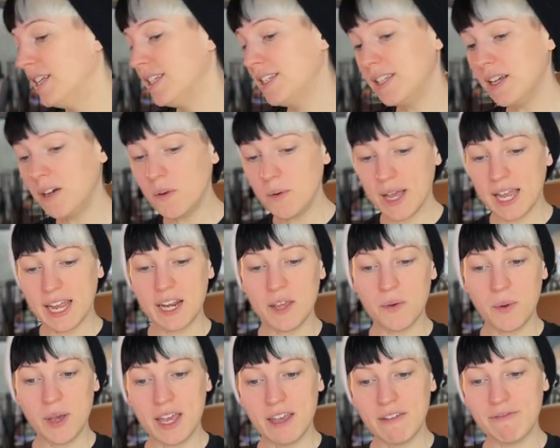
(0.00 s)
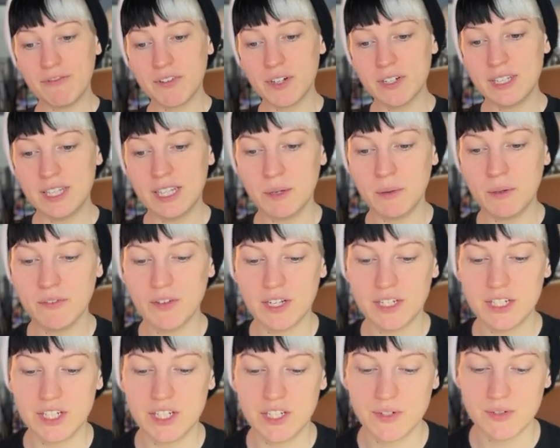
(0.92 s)
So anyway, first thing we
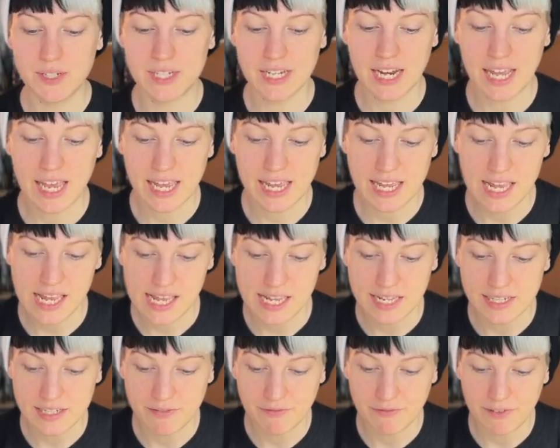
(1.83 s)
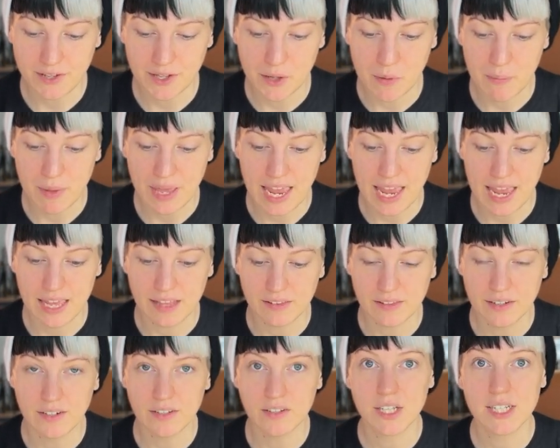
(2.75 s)
got to do today is film a
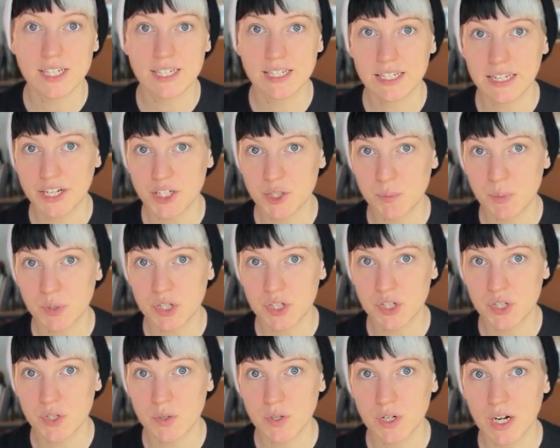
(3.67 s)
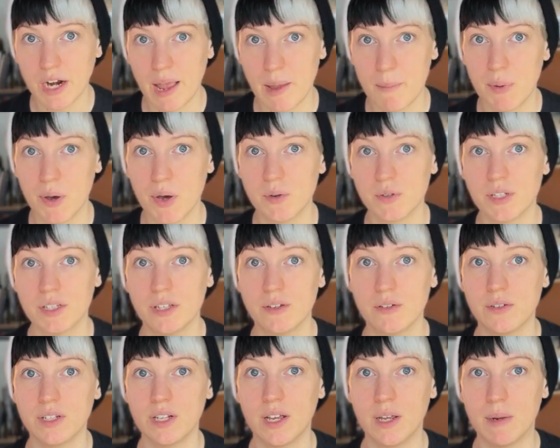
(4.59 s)
little sketchbook tour. I post
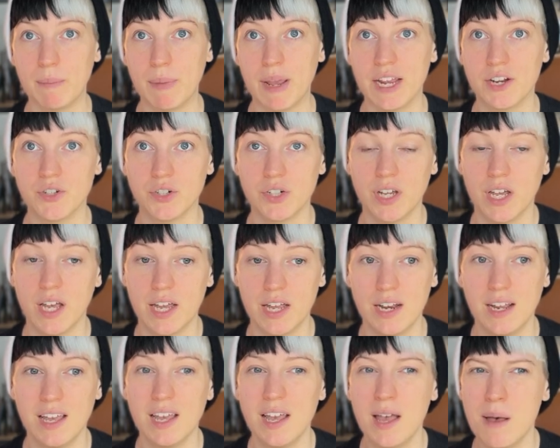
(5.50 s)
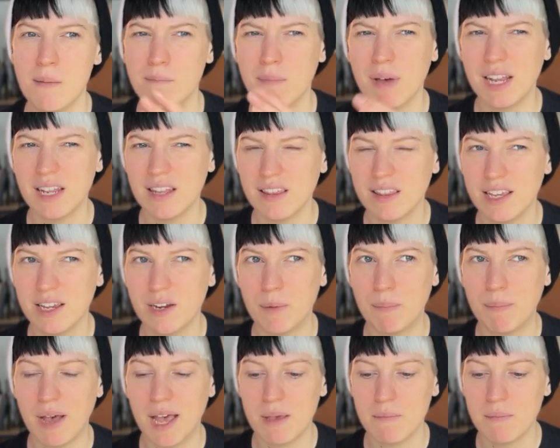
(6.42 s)
those on Patreon monthly or
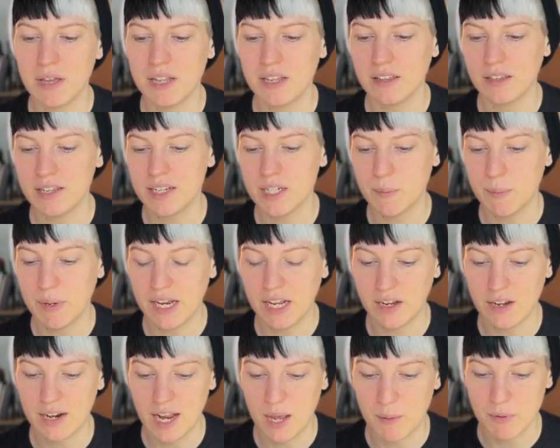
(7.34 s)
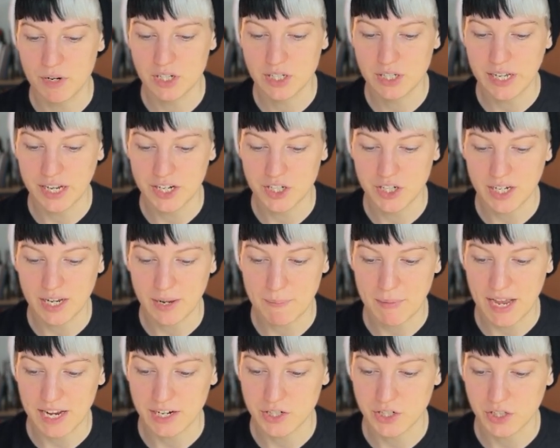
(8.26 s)
bi-monthly, depending on how much sketching I'm
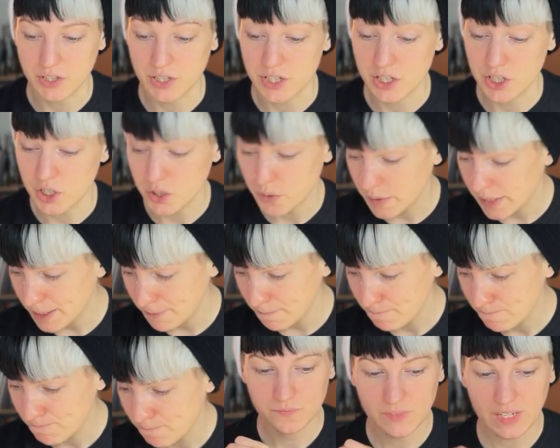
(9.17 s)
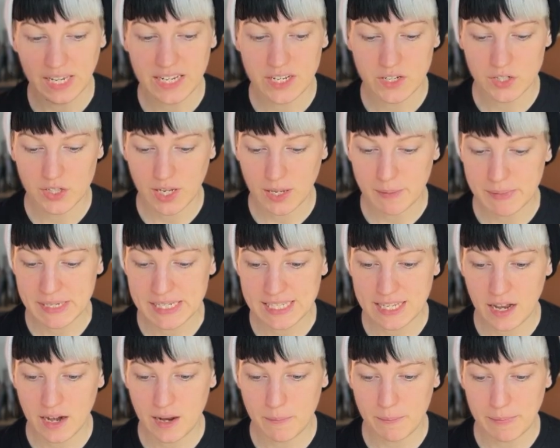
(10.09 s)
actually doing. And you saw me
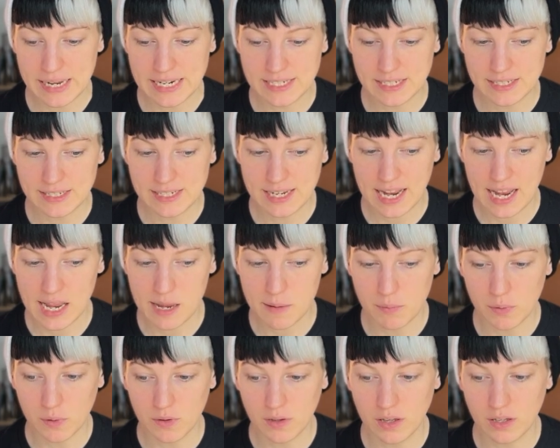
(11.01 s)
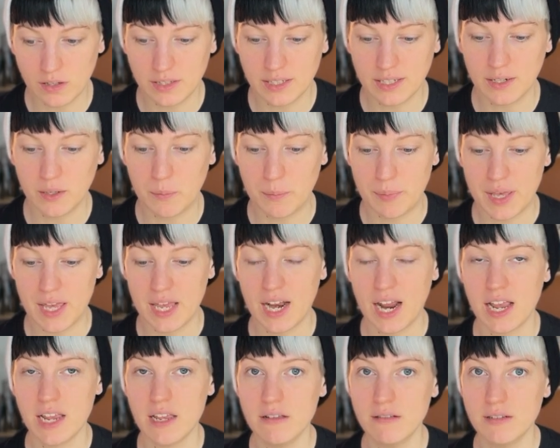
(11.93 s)
set up my table a little bit.
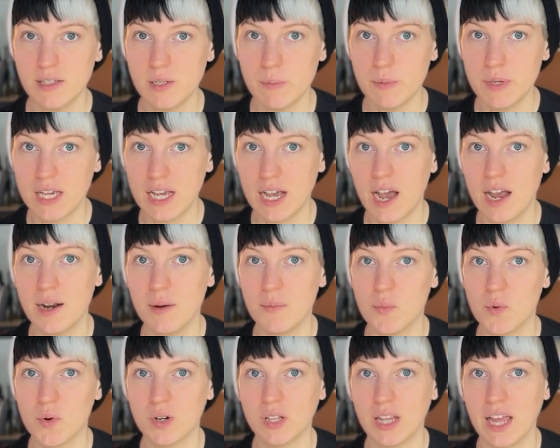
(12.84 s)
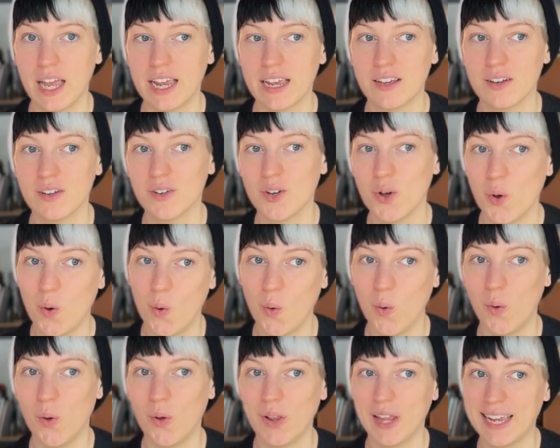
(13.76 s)
I used to be kind of more like,
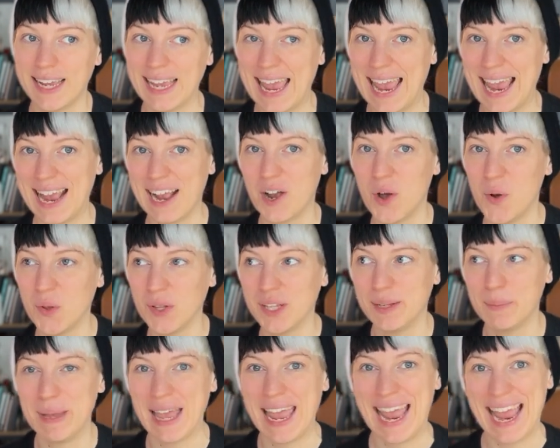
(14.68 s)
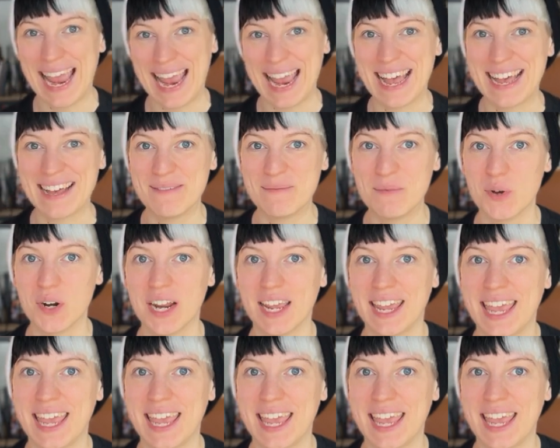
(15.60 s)
whole, like go a little bit ham when it